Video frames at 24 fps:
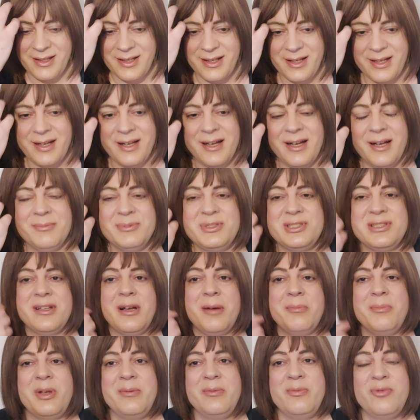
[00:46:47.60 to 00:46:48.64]
So
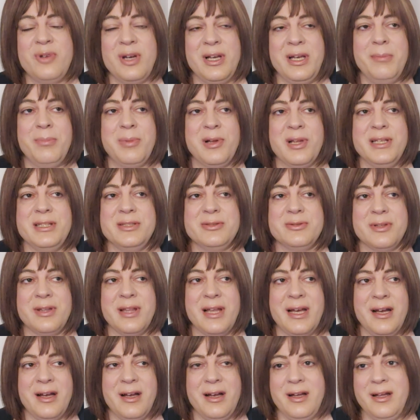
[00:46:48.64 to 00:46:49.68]
I'll be really pleased with
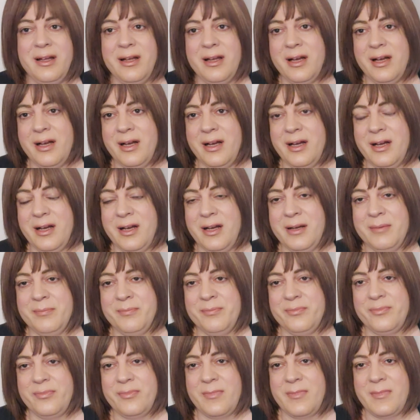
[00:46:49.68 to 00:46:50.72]
that.
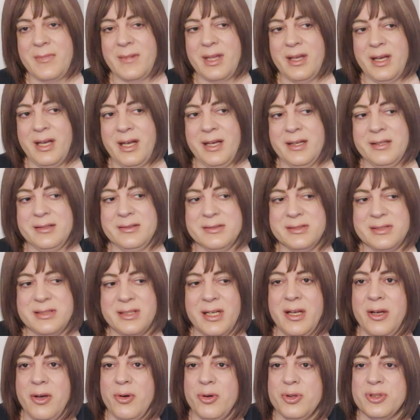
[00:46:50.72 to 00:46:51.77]
And
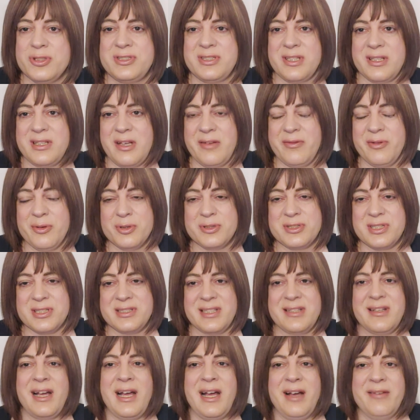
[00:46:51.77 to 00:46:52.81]
also, they've also
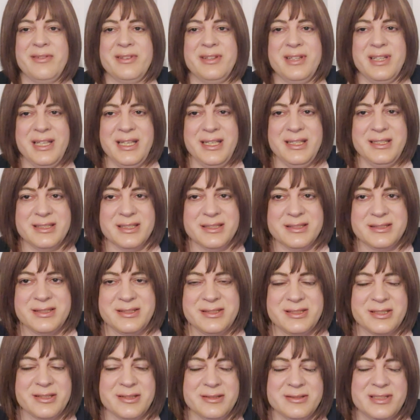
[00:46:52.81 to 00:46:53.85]
said I haven't needed
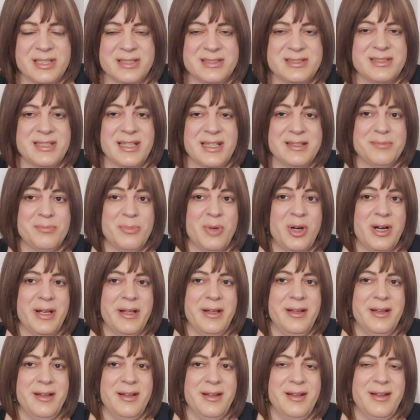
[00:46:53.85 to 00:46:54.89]
to send my
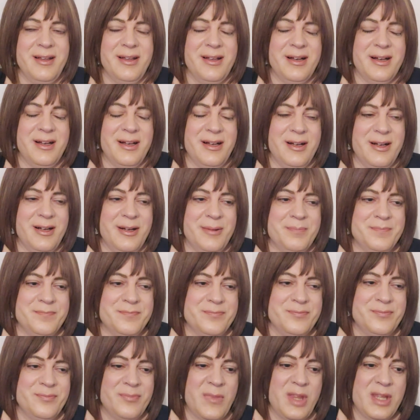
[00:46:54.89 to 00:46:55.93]

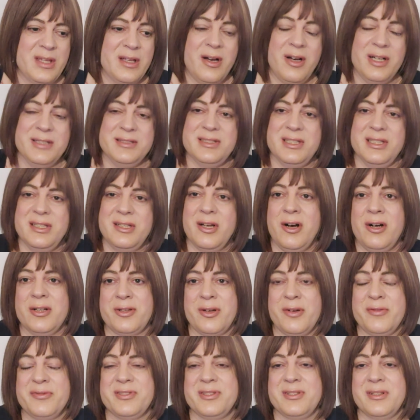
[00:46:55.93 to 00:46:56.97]
ID card
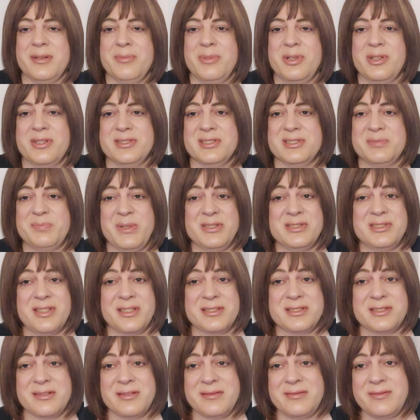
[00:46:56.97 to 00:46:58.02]
off to them because it's been
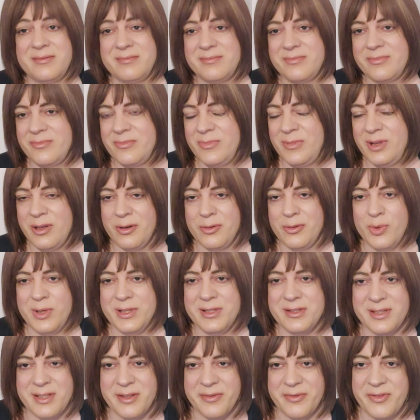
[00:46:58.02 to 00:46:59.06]
such a
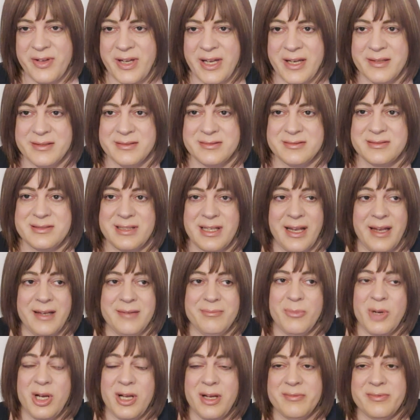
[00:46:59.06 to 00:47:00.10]
long-winded affair getting
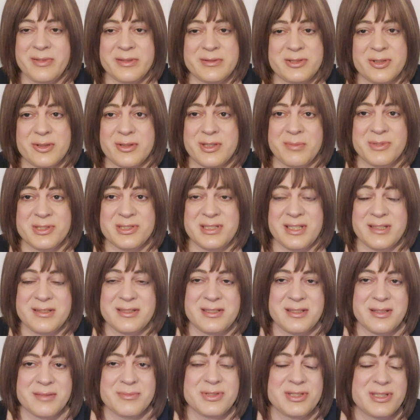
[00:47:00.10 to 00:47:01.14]
my other documents sent
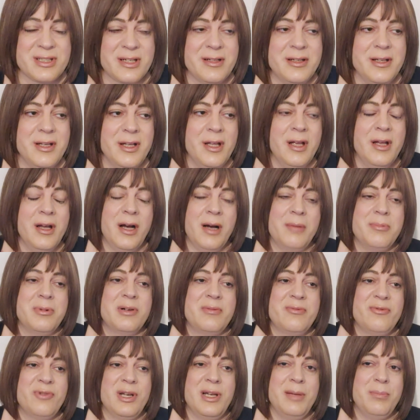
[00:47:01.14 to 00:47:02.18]
to them. So I'm really